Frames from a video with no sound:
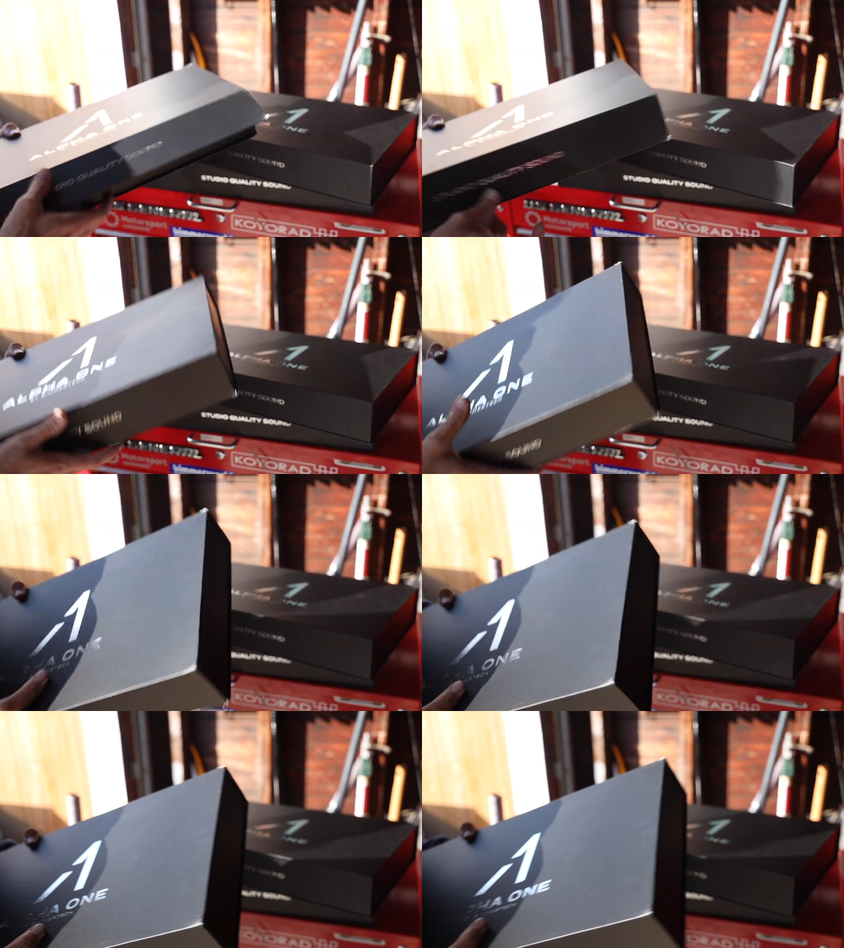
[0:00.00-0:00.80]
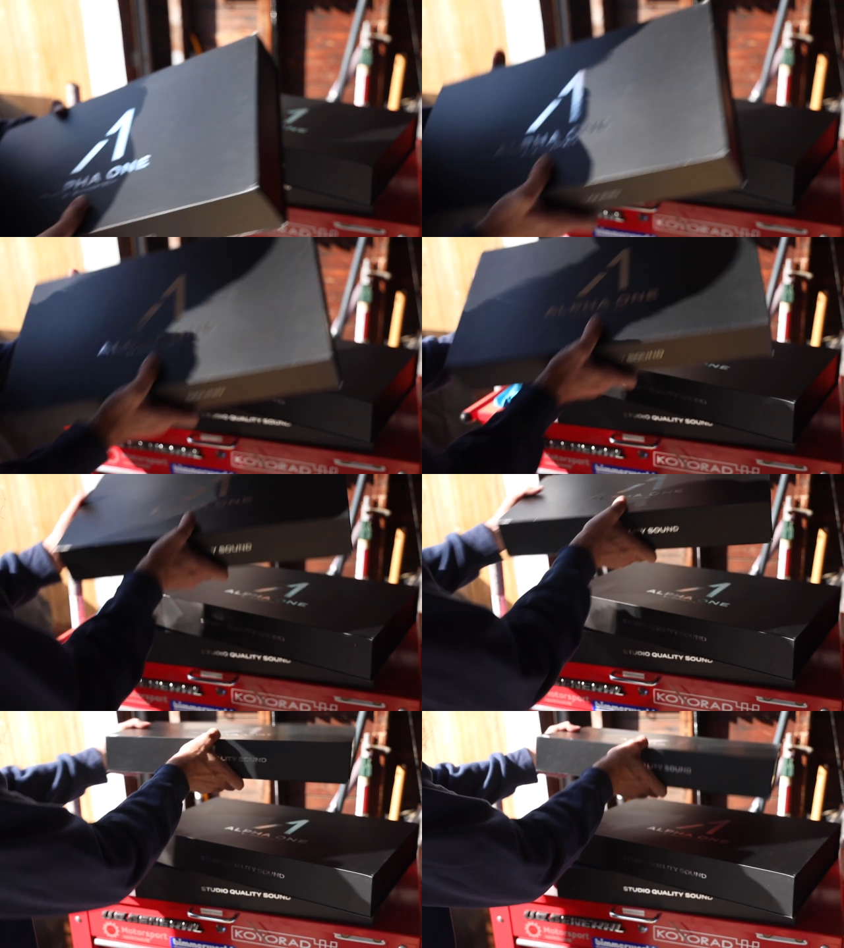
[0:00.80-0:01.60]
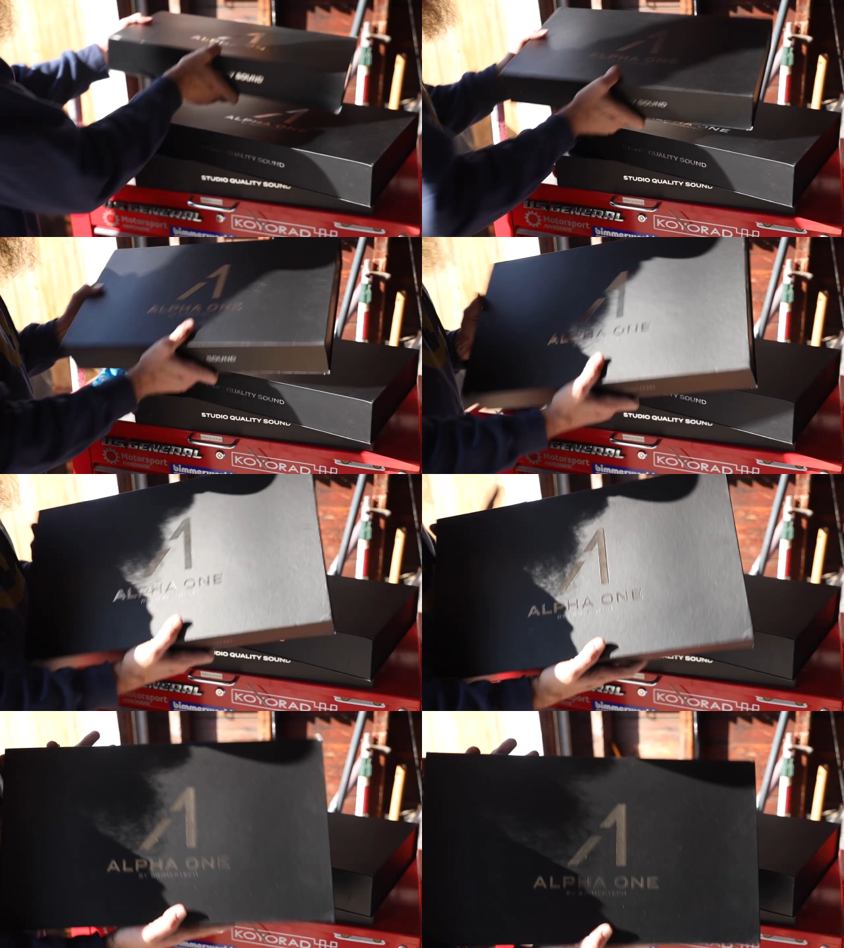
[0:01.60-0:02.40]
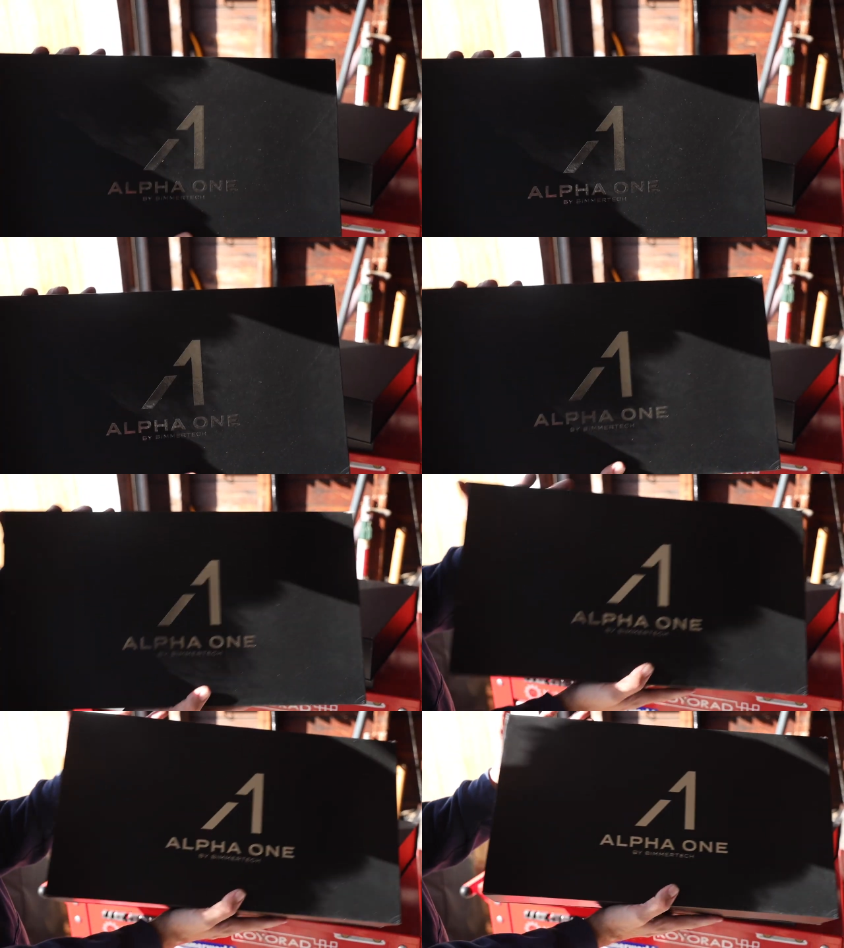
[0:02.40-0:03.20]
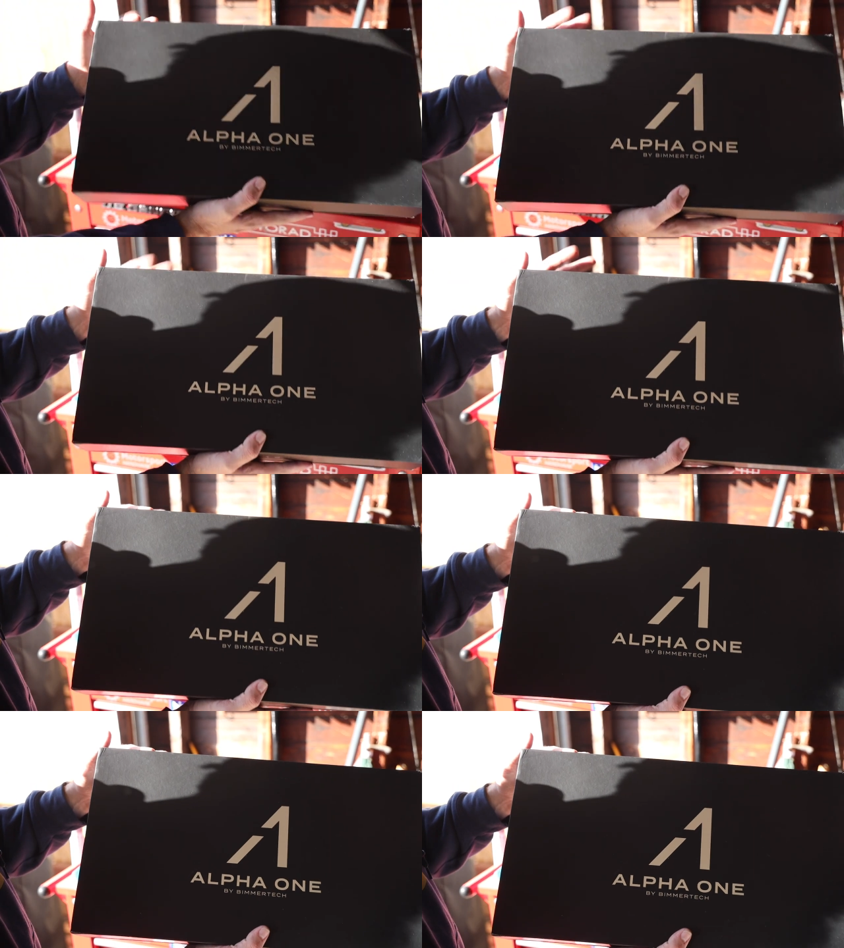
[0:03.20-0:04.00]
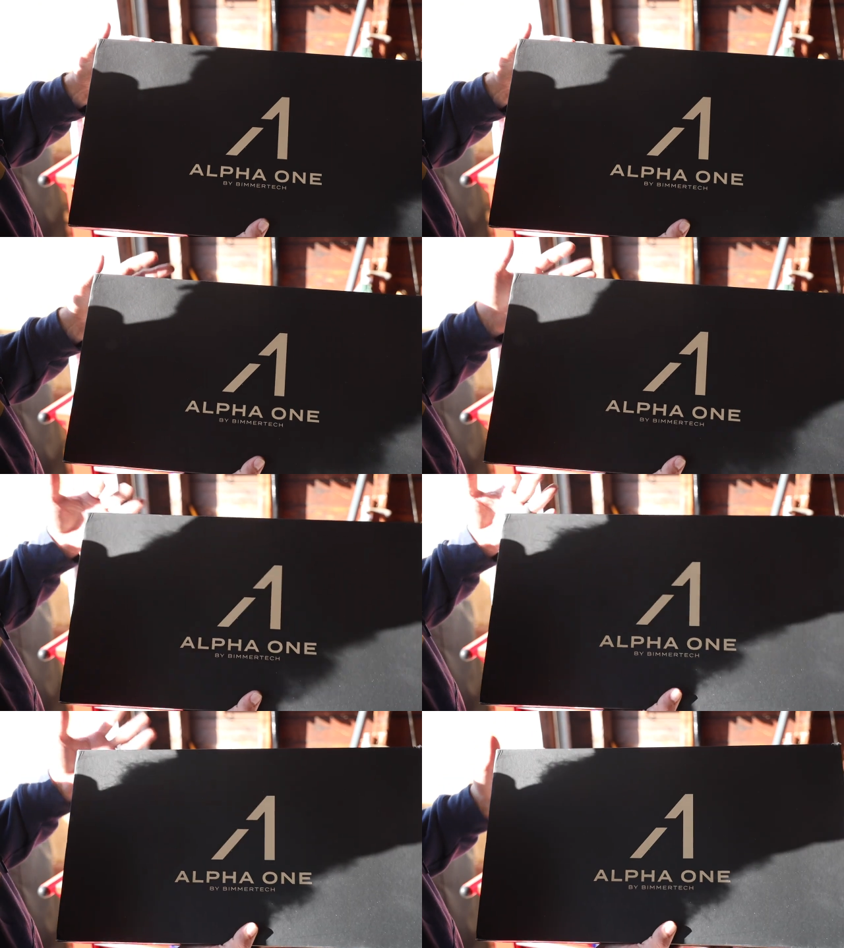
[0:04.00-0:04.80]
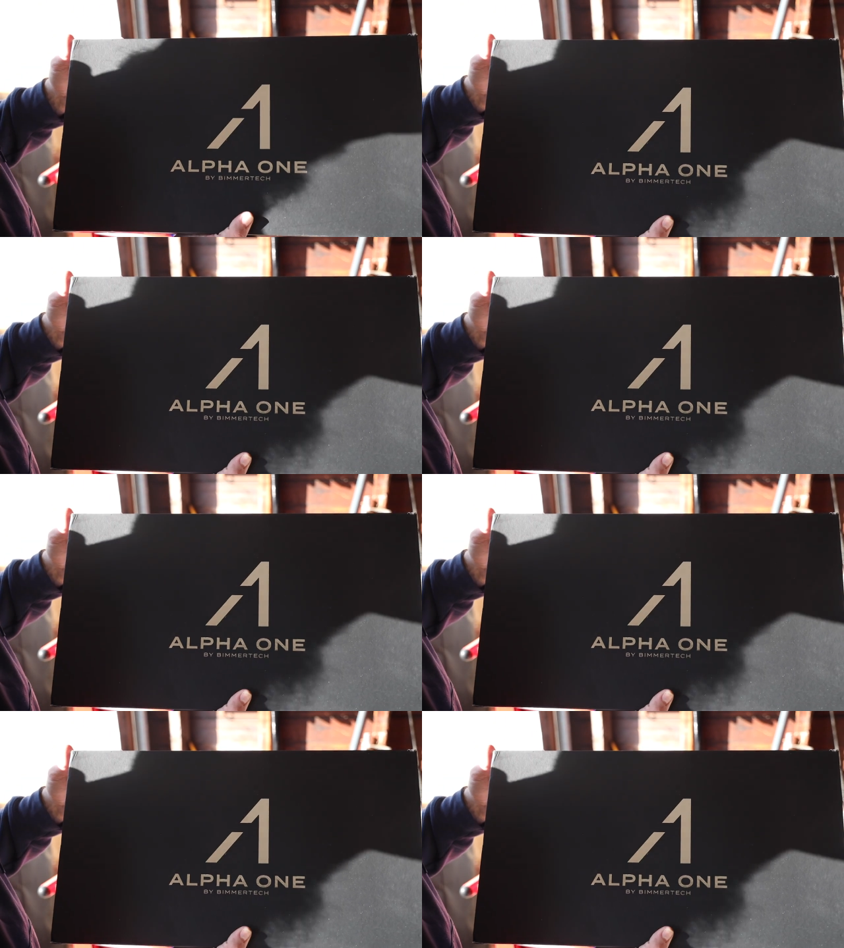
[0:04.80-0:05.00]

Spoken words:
No face is visible, so there are no lips to read.